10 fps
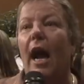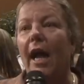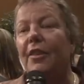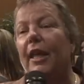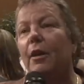
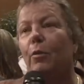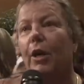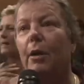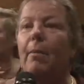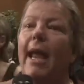I think we're
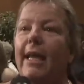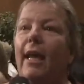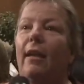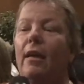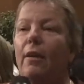going to make
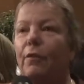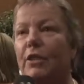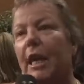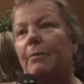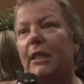it for
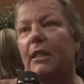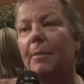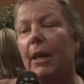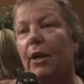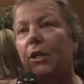same-sex
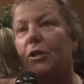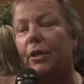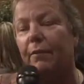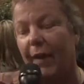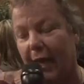marriage
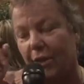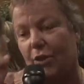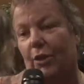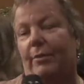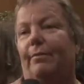faster.